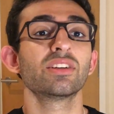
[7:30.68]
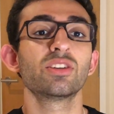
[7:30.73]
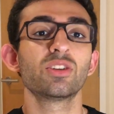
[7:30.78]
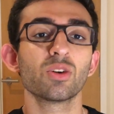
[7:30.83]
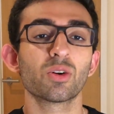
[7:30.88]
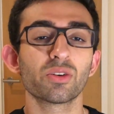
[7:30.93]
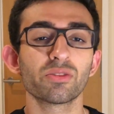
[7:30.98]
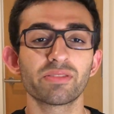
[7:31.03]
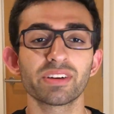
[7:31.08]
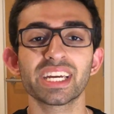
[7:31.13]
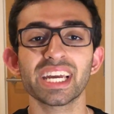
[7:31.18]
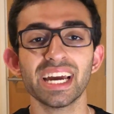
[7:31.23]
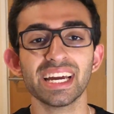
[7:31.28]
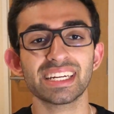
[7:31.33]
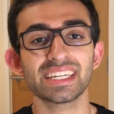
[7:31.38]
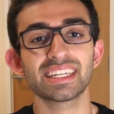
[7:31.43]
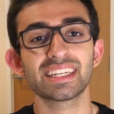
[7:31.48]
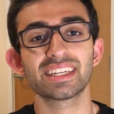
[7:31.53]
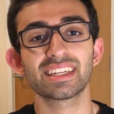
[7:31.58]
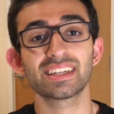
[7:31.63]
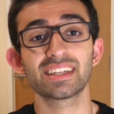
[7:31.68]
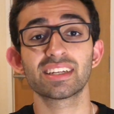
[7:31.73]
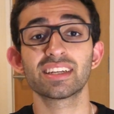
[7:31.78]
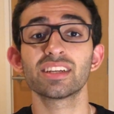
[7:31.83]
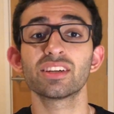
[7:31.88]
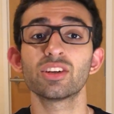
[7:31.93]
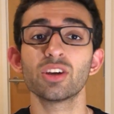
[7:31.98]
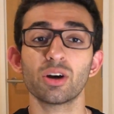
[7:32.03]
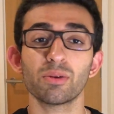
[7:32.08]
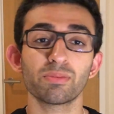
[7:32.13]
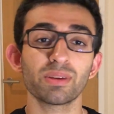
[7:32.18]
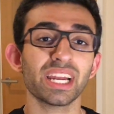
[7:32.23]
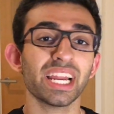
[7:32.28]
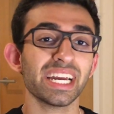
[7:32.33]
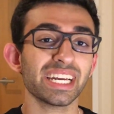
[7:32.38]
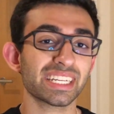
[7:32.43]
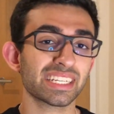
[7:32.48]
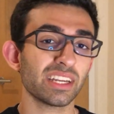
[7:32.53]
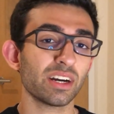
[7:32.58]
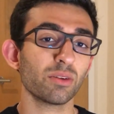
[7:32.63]
don't forget to drop a
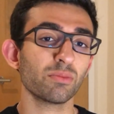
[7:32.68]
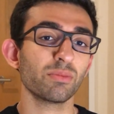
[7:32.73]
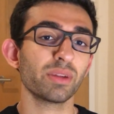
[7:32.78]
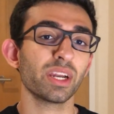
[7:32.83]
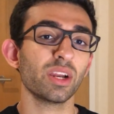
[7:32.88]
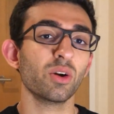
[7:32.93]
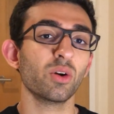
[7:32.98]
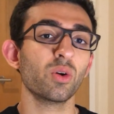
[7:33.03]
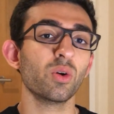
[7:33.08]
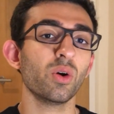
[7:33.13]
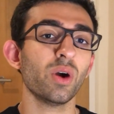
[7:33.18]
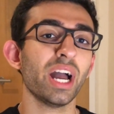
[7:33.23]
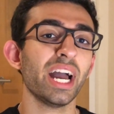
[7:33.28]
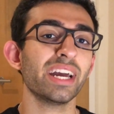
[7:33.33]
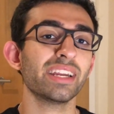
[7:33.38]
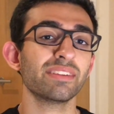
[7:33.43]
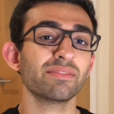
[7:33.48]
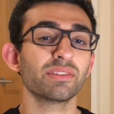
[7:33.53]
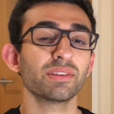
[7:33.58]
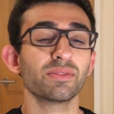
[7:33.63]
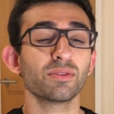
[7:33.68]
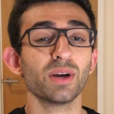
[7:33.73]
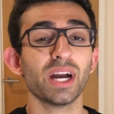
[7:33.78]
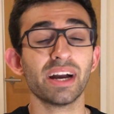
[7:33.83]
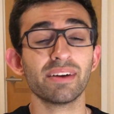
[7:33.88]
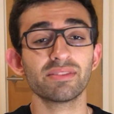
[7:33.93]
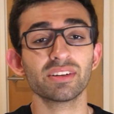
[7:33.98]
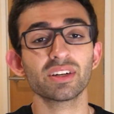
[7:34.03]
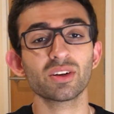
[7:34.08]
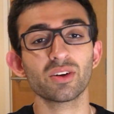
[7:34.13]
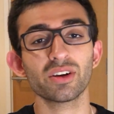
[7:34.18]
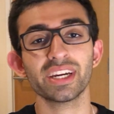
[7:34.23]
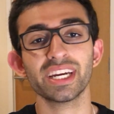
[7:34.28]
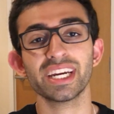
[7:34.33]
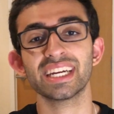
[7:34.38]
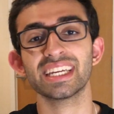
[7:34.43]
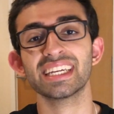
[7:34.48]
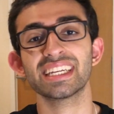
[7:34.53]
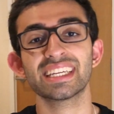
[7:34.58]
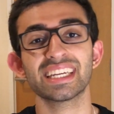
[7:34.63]
like down below, and if you haven't
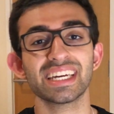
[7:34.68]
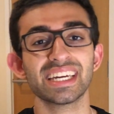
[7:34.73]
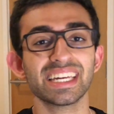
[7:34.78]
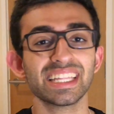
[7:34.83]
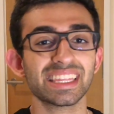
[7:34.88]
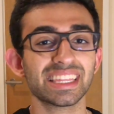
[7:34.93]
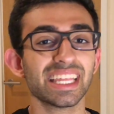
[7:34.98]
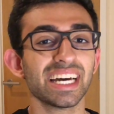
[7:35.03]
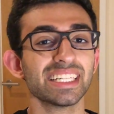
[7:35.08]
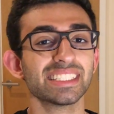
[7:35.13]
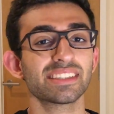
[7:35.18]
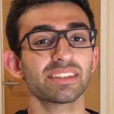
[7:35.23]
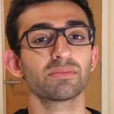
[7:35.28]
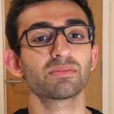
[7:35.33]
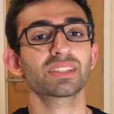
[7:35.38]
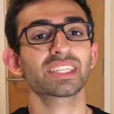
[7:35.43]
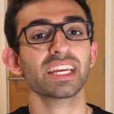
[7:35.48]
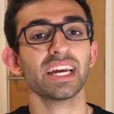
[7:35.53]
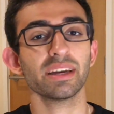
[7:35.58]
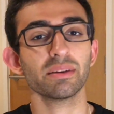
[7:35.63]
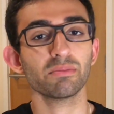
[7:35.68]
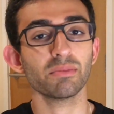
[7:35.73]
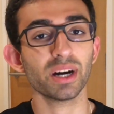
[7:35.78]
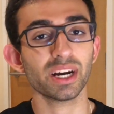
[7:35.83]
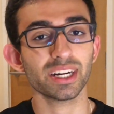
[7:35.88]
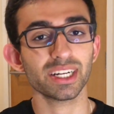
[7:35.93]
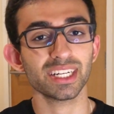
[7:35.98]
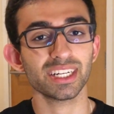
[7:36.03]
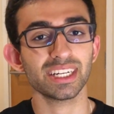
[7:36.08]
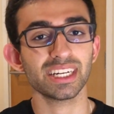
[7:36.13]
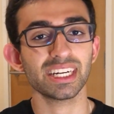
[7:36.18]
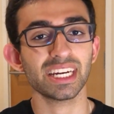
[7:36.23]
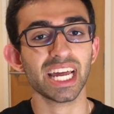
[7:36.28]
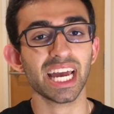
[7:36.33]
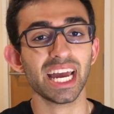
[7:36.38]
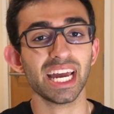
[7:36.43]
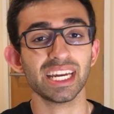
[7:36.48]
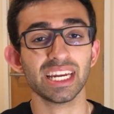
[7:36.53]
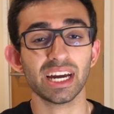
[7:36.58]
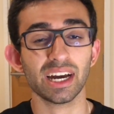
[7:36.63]
already, to hit that subscribe button,
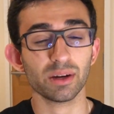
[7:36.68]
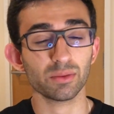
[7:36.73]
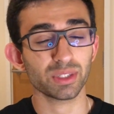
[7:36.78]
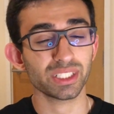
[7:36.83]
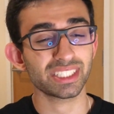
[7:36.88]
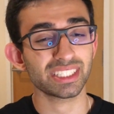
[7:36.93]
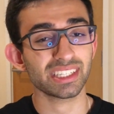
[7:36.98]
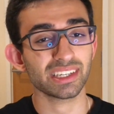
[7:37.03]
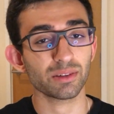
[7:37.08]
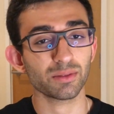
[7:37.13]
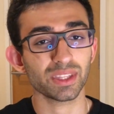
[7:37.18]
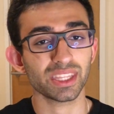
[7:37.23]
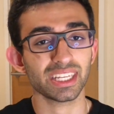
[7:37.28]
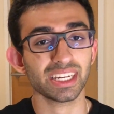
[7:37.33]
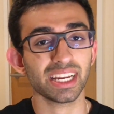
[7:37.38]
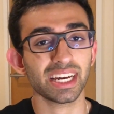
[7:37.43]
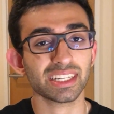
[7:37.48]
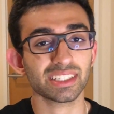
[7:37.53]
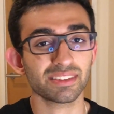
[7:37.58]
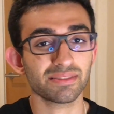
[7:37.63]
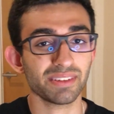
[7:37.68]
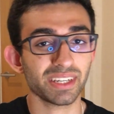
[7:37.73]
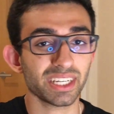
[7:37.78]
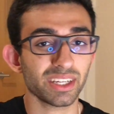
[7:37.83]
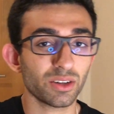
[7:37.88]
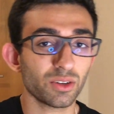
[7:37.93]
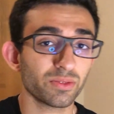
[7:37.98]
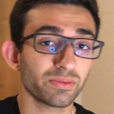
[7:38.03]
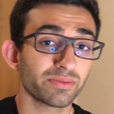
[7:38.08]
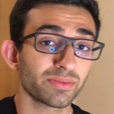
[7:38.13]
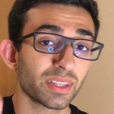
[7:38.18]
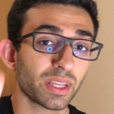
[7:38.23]
and I will see you in the next video.